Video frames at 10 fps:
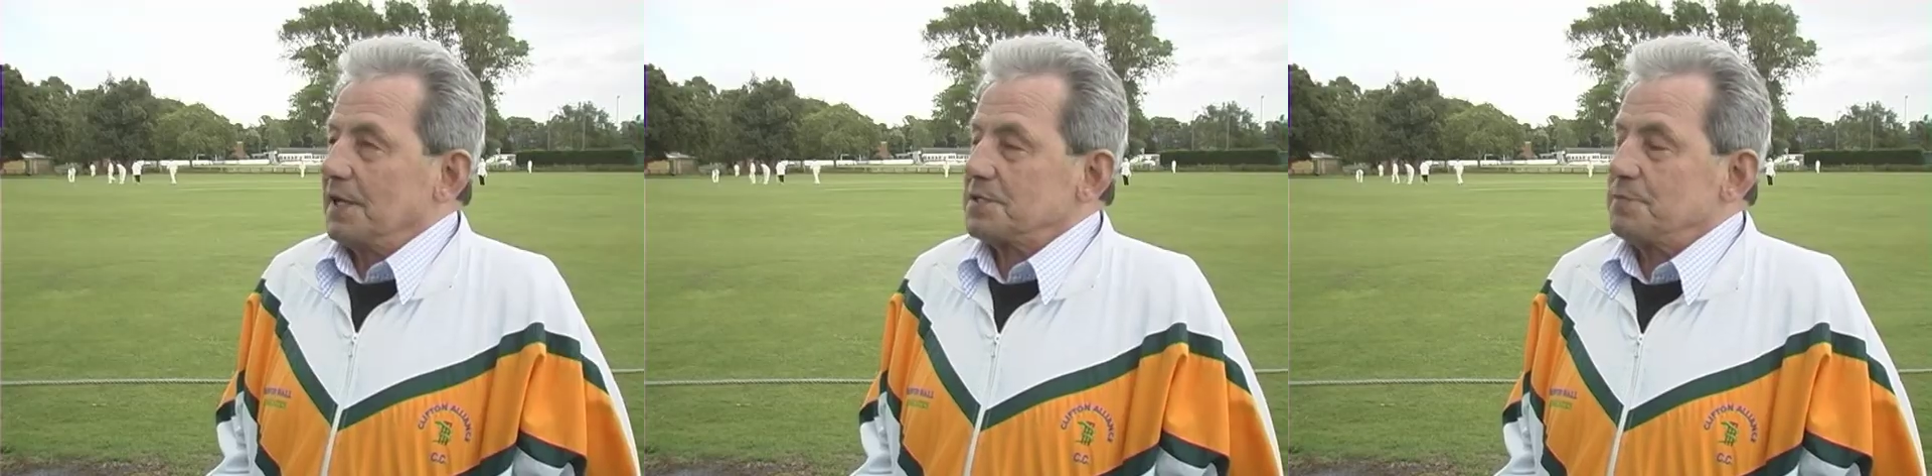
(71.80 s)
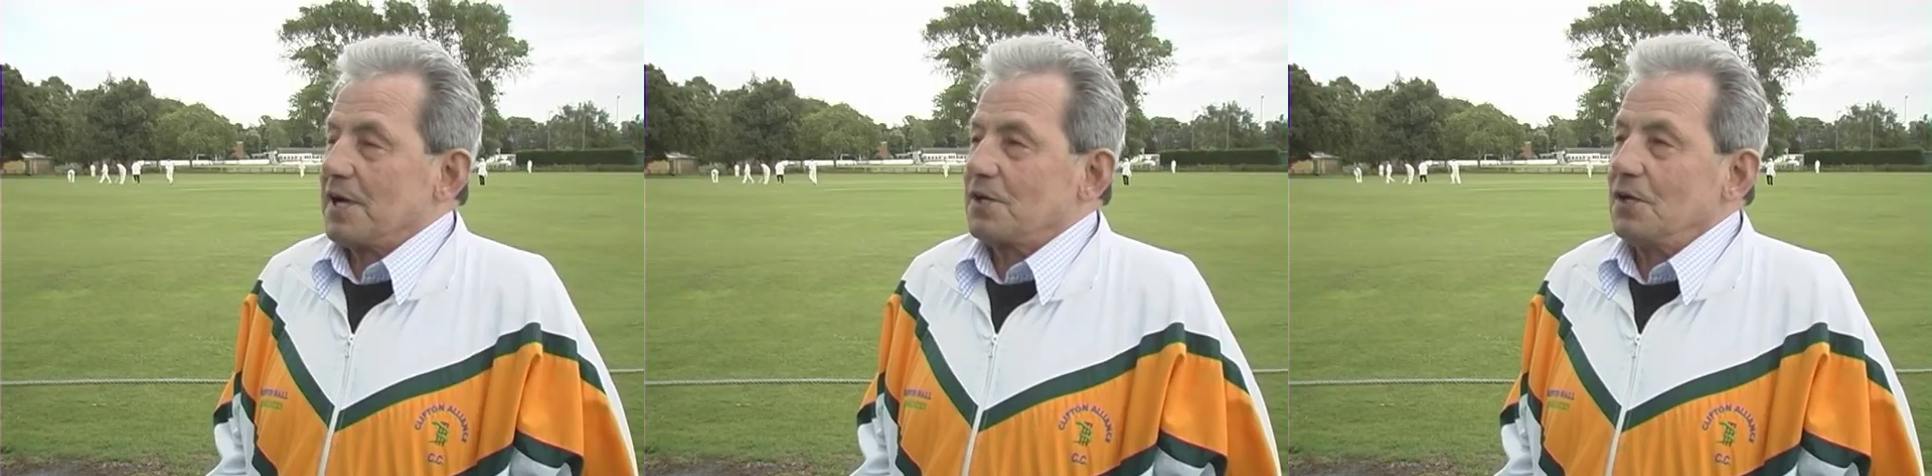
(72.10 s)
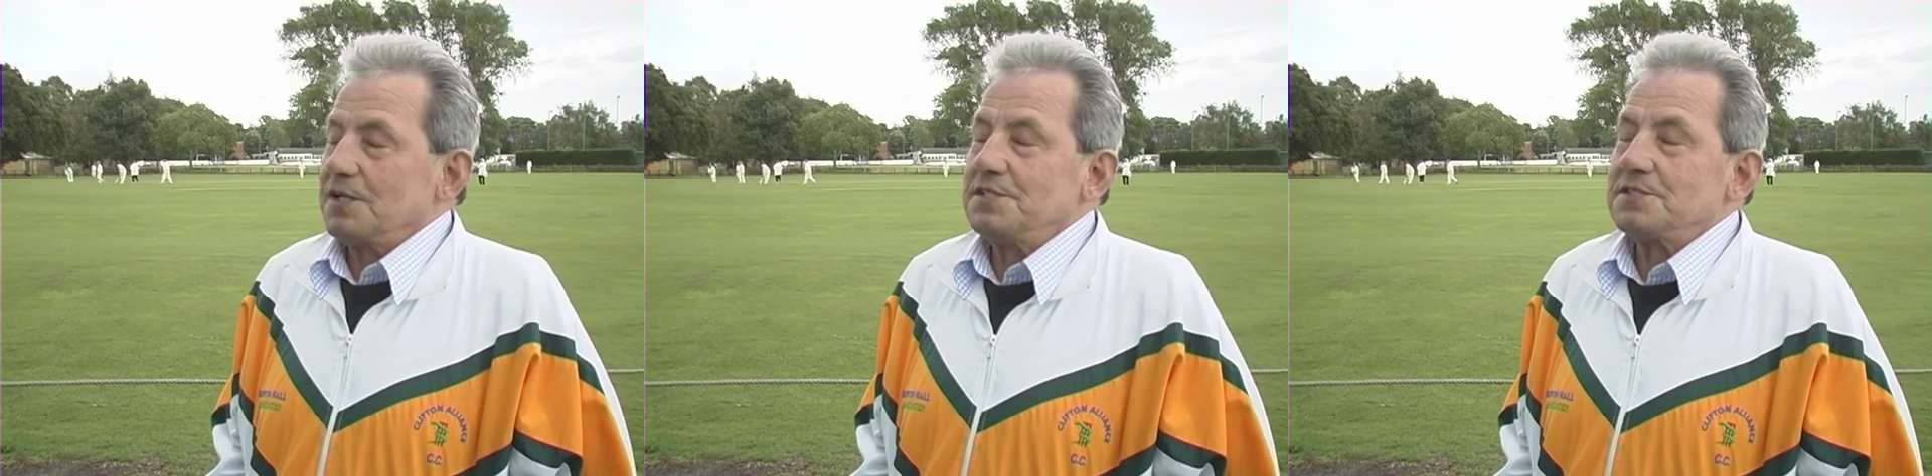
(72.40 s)
ask my
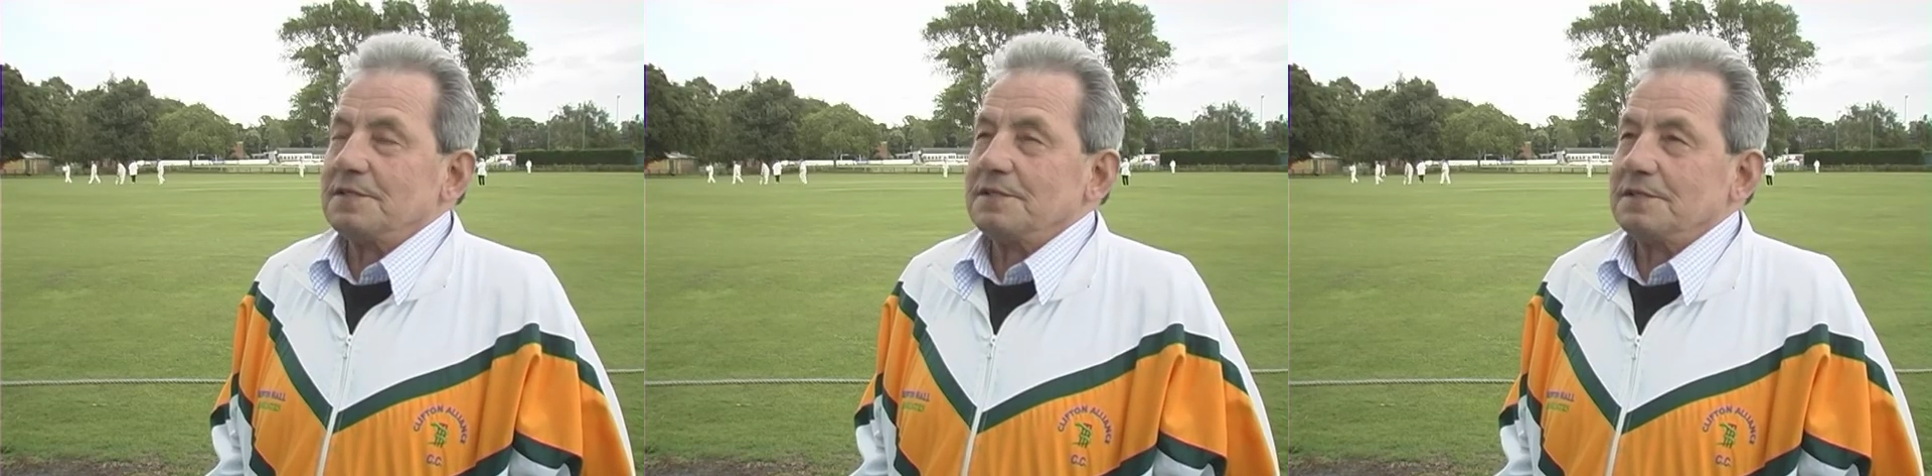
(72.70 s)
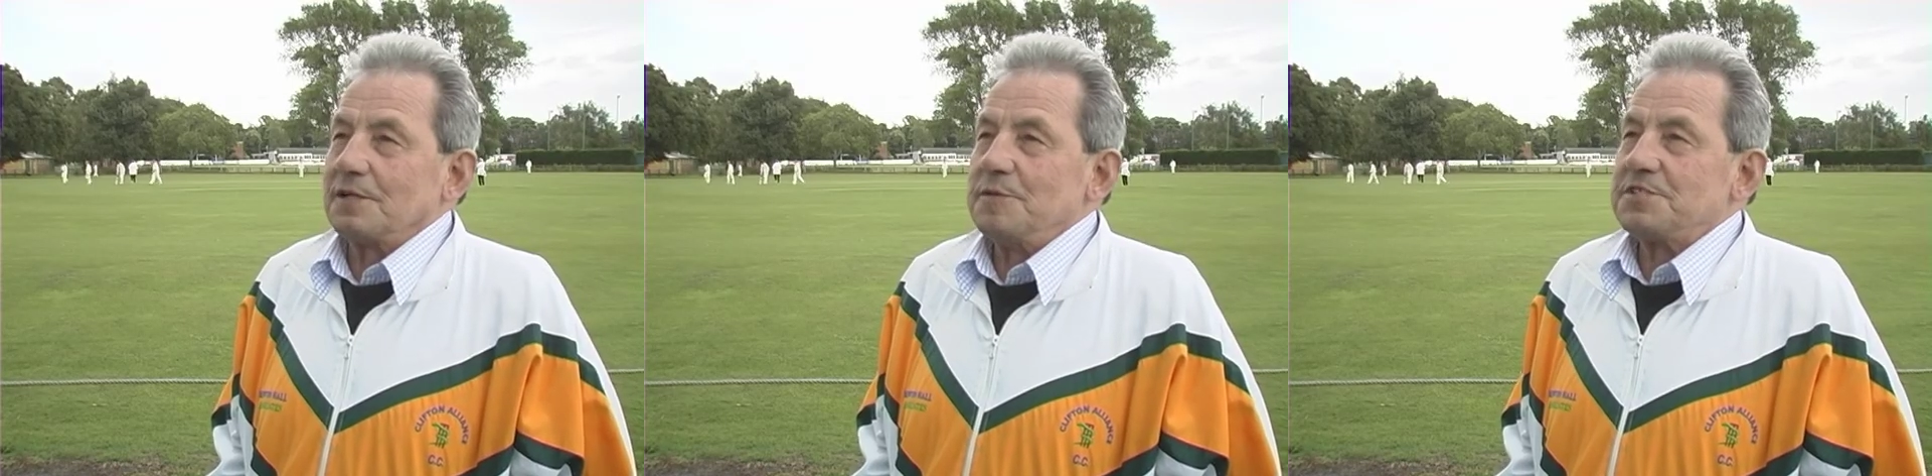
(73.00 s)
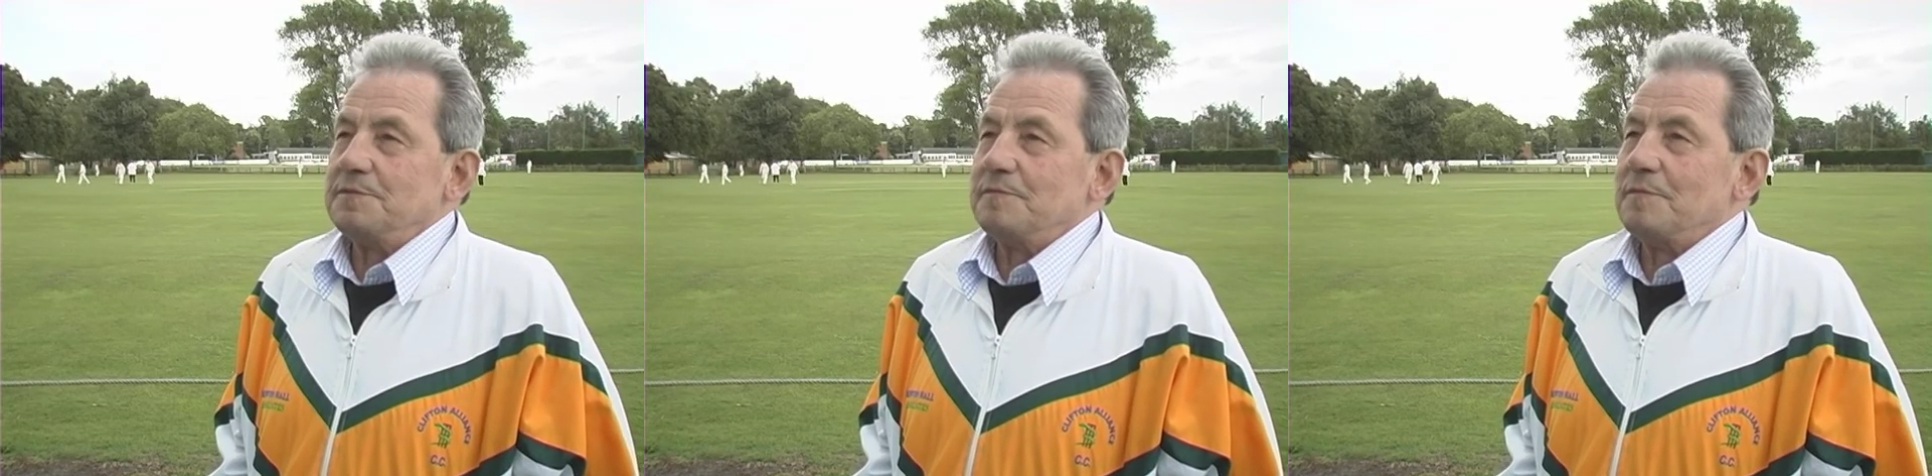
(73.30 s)
colleagues and
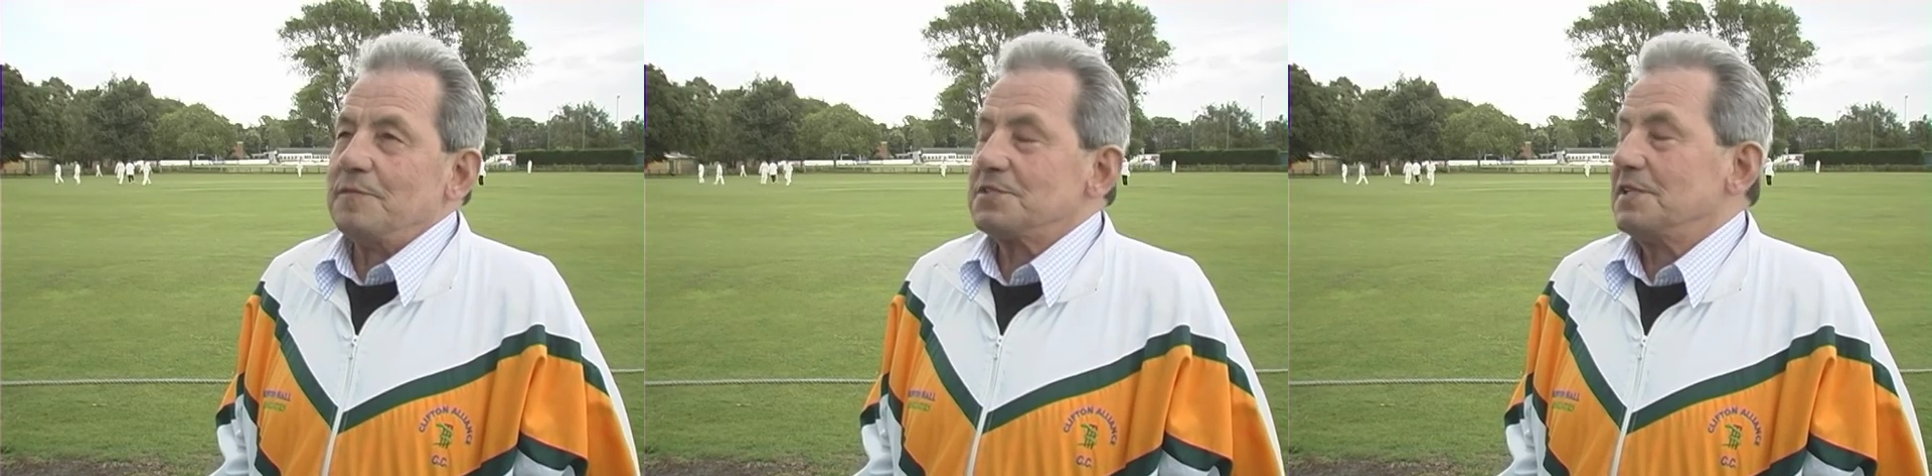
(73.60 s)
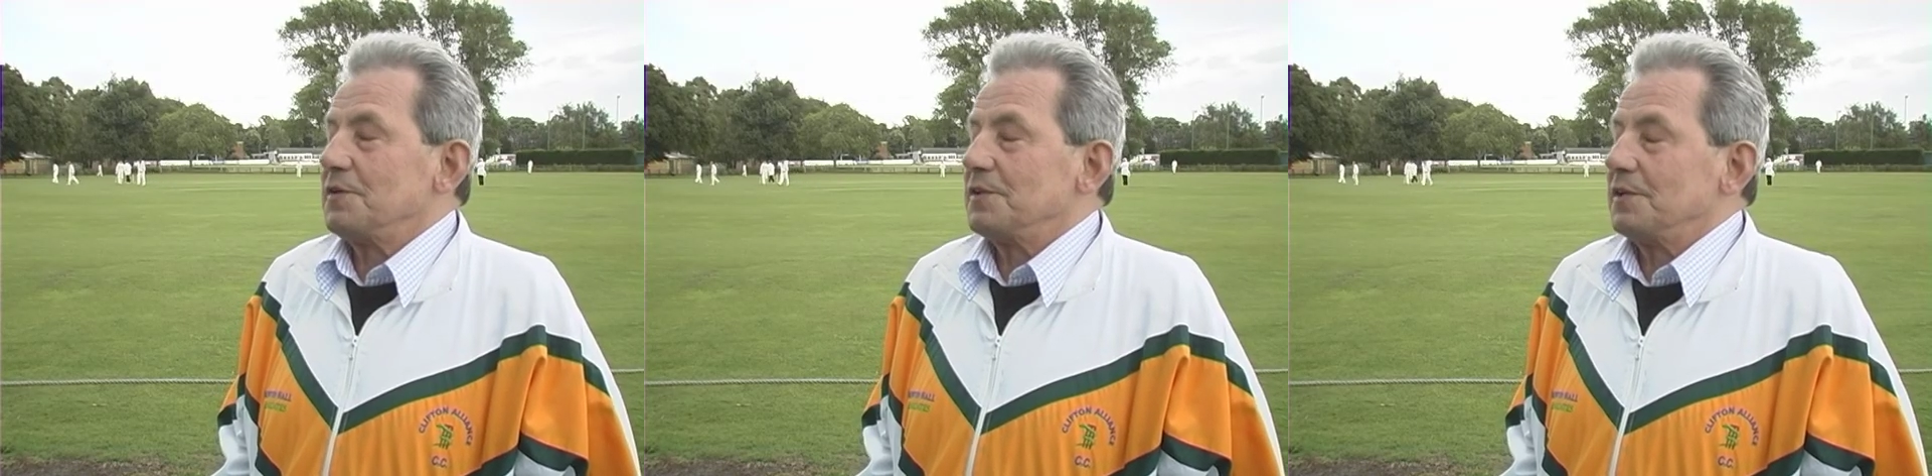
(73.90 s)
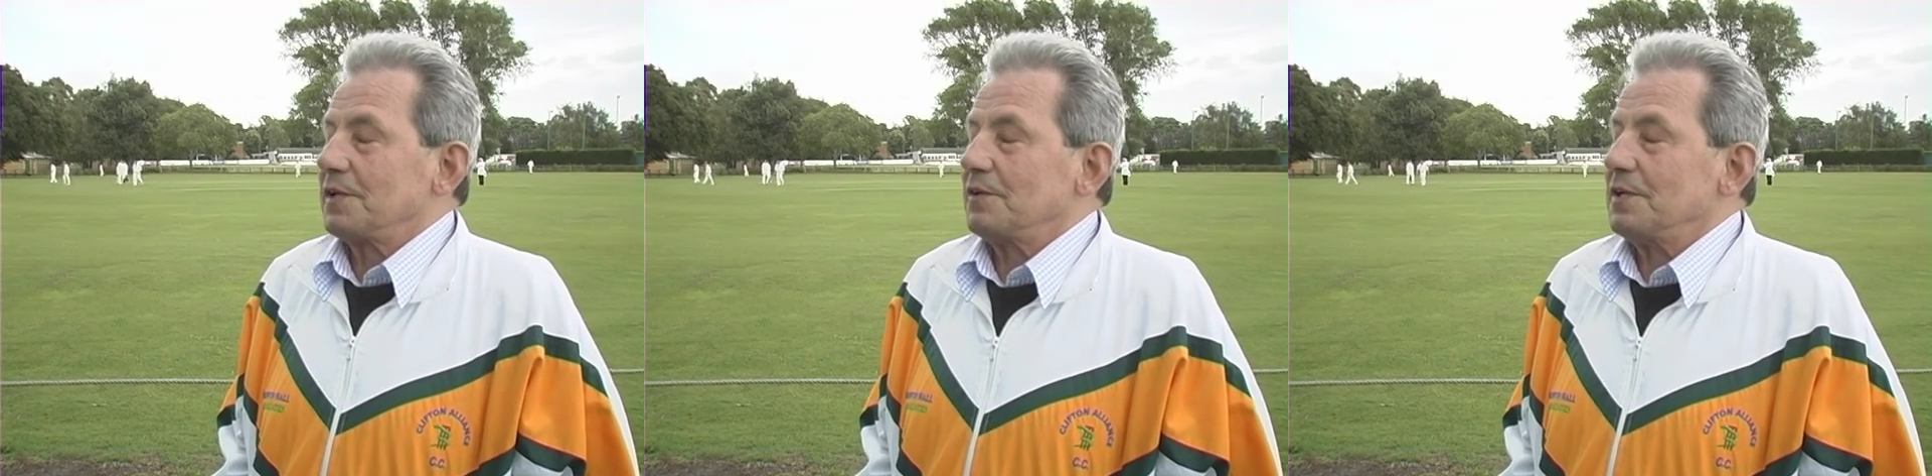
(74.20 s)
committee members down at
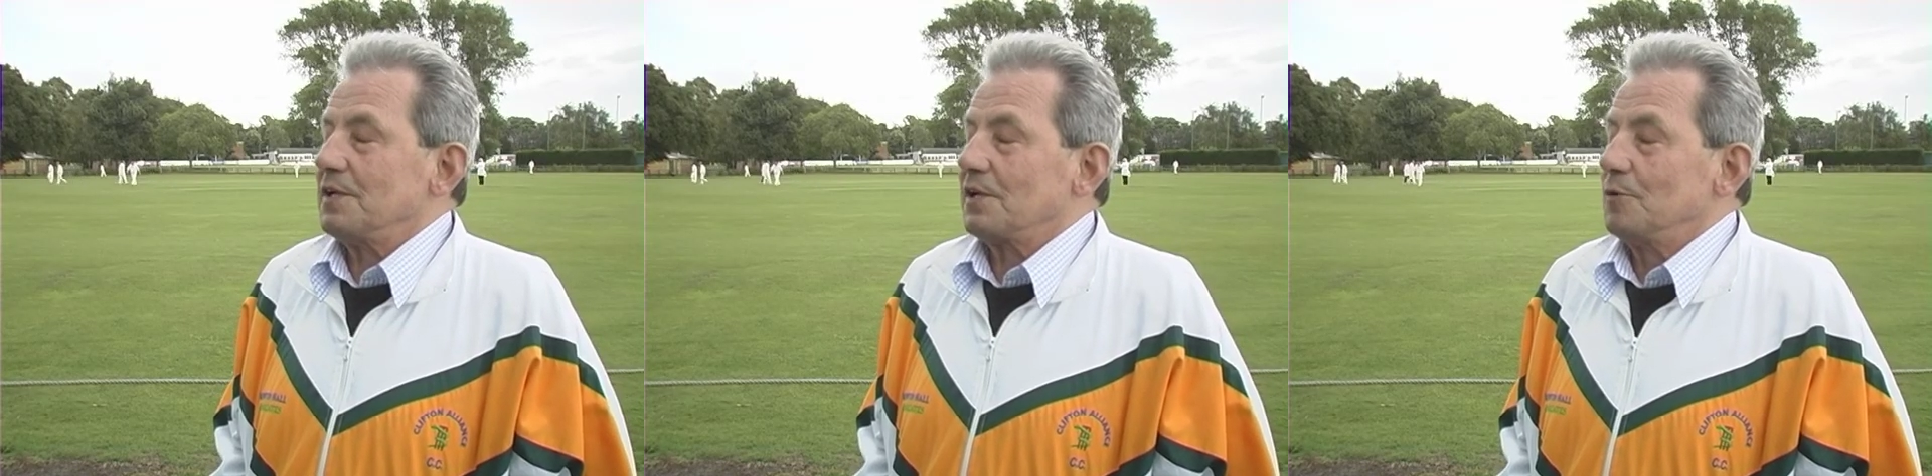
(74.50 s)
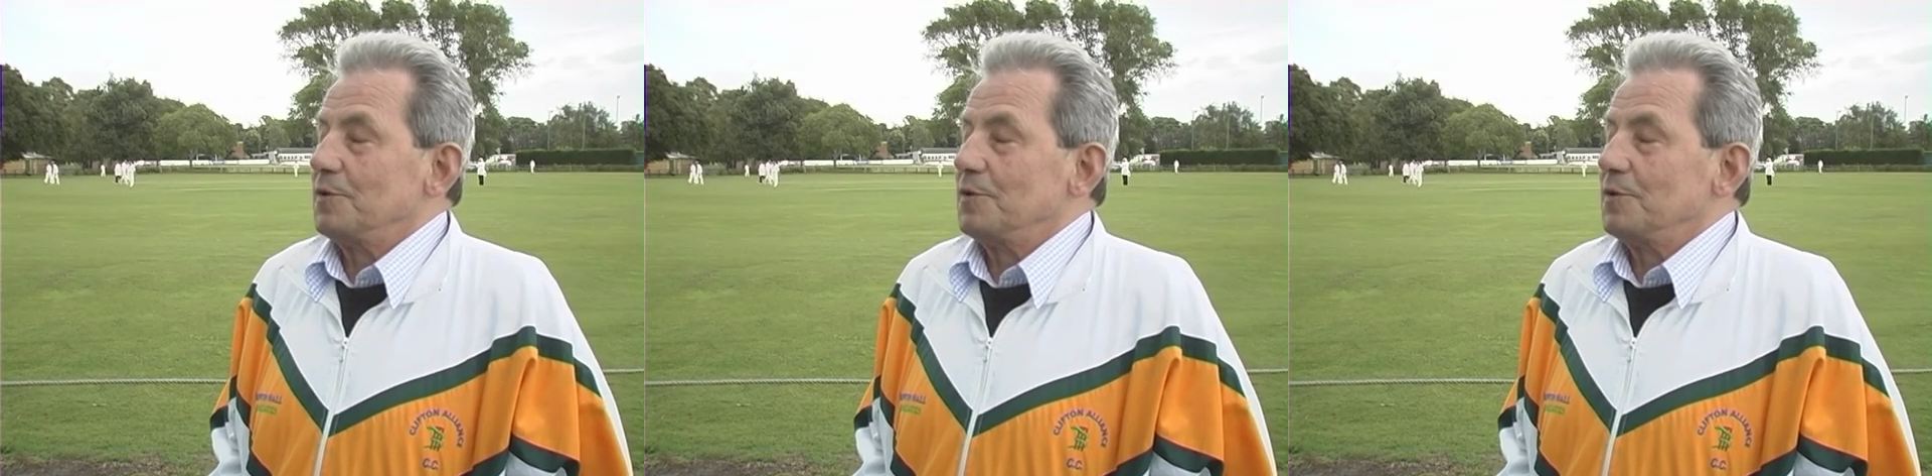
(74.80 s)
the cricket club.